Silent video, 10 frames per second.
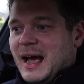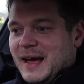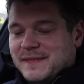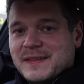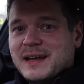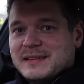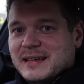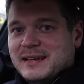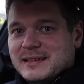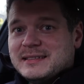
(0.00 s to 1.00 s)
and that
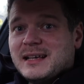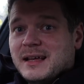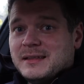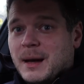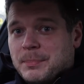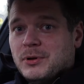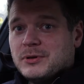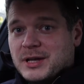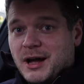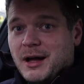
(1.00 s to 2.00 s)
is an
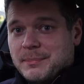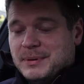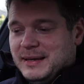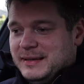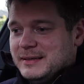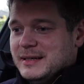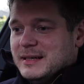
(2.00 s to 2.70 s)
Apple CarPlay.